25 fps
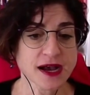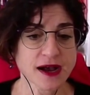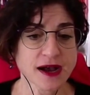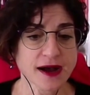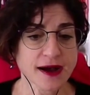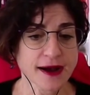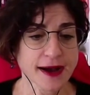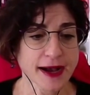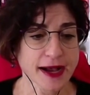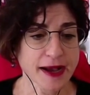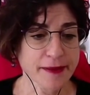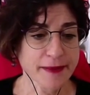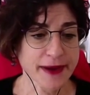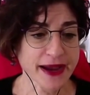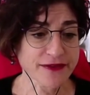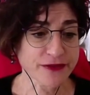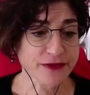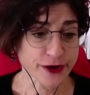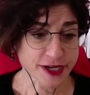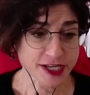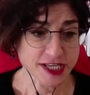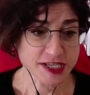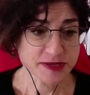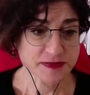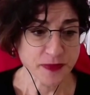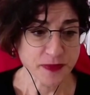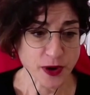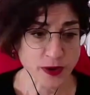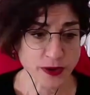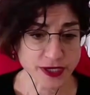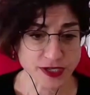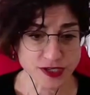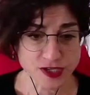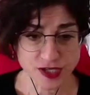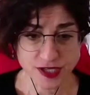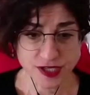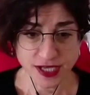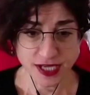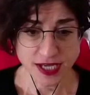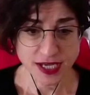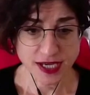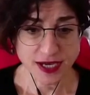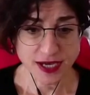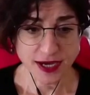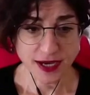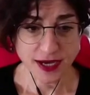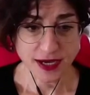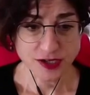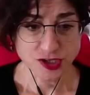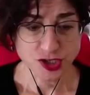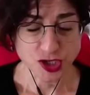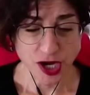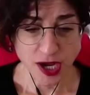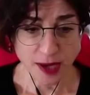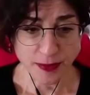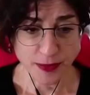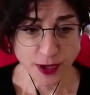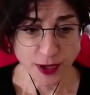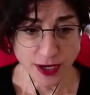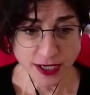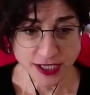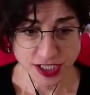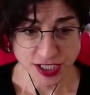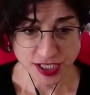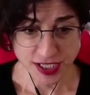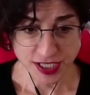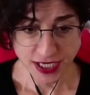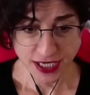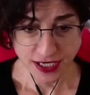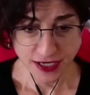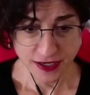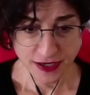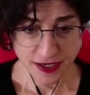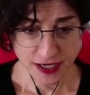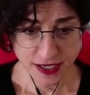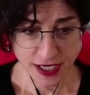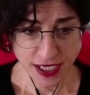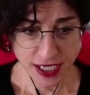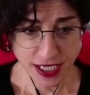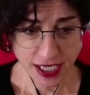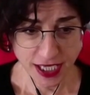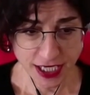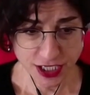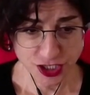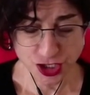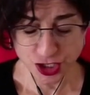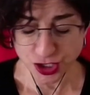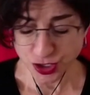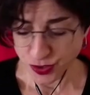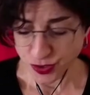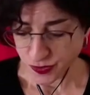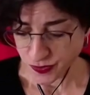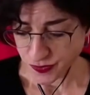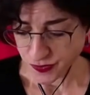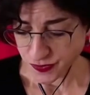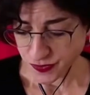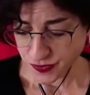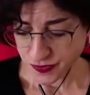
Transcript: I've already spoken to the job loss issue.